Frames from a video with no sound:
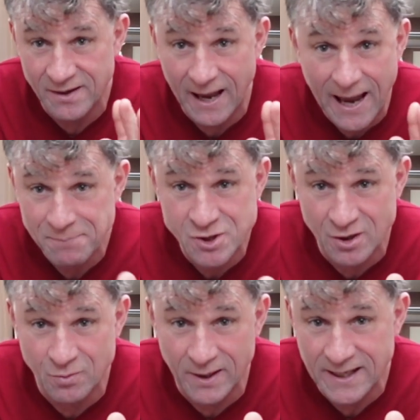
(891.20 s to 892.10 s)

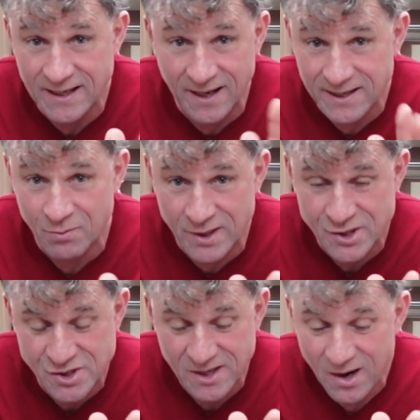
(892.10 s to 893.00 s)
absolutely an
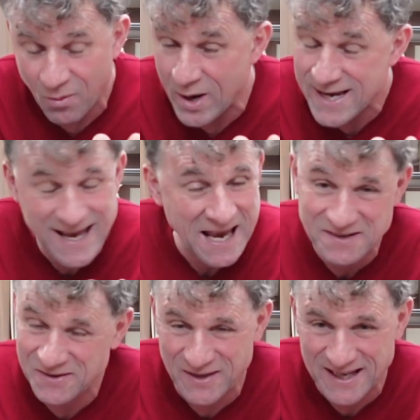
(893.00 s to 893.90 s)
illness. We get
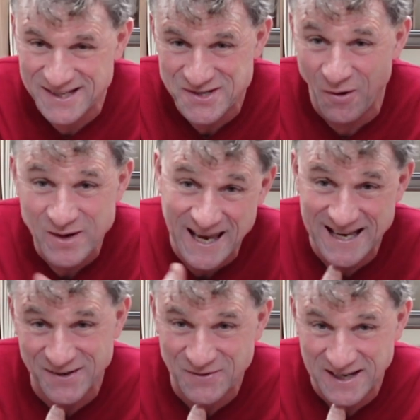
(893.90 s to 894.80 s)
into things, I get
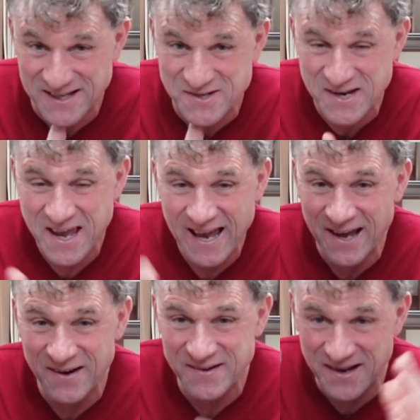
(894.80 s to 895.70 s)
into things,
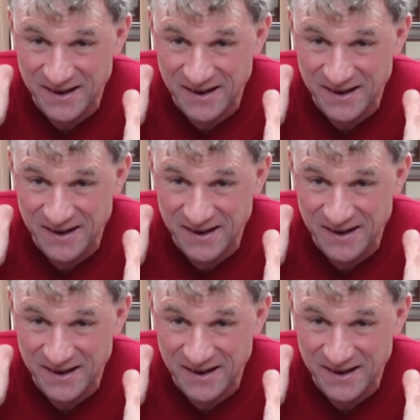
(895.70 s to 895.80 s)
and